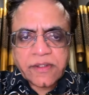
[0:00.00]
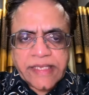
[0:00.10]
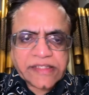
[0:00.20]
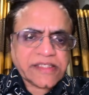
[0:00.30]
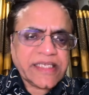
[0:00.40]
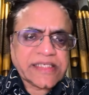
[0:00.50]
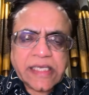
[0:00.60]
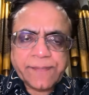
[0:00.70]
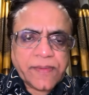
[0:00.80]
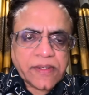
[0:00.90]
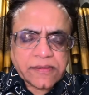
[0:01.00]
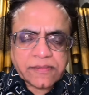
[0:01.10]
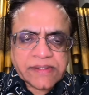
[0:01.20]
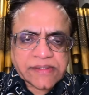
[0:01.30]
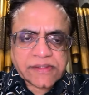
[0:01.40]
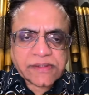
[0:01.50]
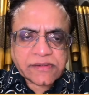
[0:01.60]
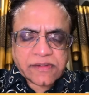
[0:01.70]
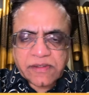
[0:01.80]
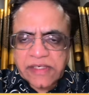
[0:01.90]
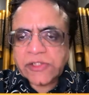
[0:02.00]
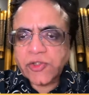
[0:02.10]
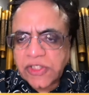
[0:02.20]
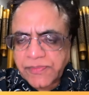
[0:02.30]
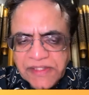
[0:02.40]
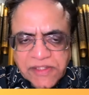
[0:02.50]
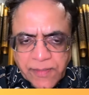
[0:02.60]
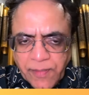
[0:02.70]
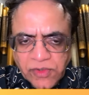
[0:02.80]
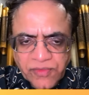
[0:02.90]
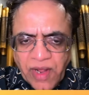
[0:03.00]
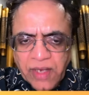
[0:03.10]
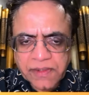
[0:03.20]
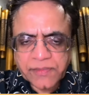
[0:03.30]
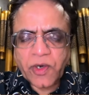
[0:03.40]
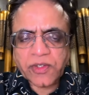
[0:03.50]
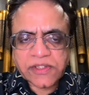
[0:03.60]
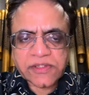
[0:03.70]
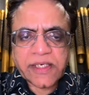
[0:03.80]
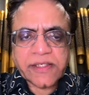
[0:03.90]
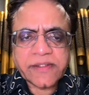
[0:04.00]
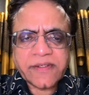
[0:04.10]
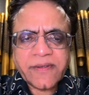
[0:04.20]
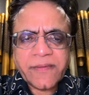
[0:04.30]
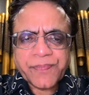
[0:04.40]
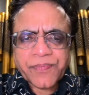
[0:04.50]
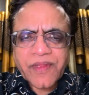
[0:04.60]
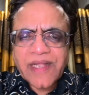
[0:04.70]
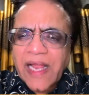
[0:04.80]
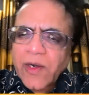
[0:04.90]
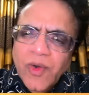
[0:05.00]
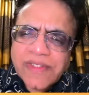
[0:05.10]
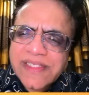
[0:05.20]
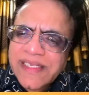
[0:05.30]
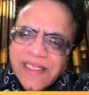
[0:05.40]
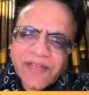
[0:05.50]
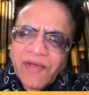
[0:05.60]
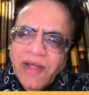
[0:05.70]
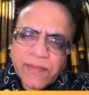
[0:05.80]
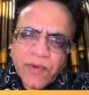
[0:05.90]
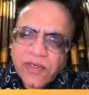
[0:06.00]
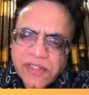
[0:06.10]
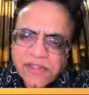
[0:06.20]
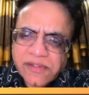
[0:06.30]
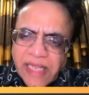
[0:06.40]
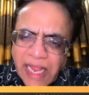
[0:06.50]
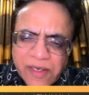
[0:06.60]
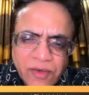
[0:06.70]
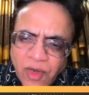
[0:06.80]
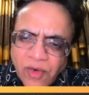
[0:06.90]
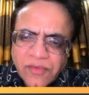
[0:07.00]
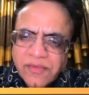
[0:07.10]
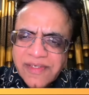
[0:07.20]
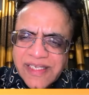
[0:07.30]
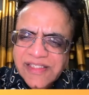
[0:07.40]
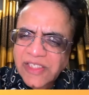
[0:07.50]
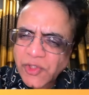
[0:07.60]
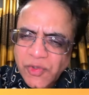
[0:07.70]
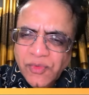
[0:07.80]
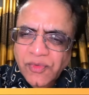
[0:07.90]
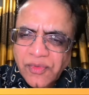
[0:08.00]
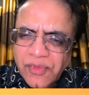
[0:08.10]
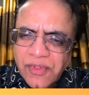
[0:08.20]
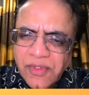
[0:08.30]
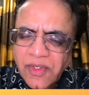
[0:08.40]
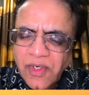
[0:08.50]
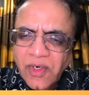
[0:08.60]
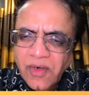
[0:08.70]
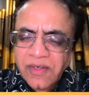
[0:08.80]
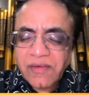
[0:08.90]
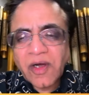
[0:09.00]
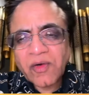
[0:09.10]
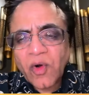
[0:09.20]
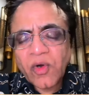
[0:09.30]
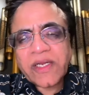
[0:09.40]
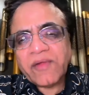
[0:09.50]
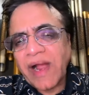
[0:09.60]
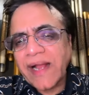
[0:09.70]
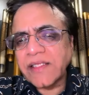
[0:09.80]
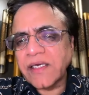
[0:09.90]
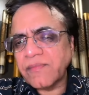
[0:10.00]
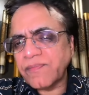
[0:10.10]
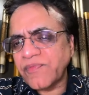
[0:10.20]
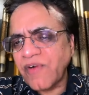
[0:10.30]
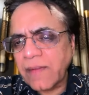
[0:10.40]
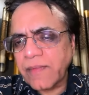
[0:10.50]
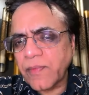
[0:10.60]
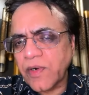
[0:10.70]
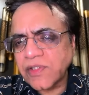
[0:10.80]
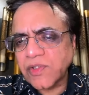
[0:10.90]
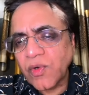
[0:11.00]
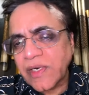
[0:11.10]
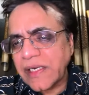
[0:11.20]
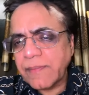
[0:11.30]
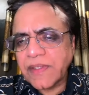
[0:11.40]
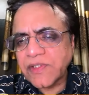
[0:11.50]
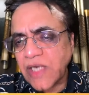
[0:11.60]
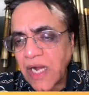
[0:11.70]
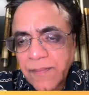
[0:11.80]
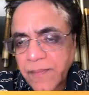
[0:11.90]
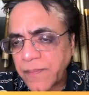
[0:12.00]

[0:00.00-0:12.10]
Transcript: Like, just example, means, as you just mentioned about the farmer protest, right? I don't know, it's really farmer protest. I don't know. Is it true? Or only why the farmer protest only in Punjab?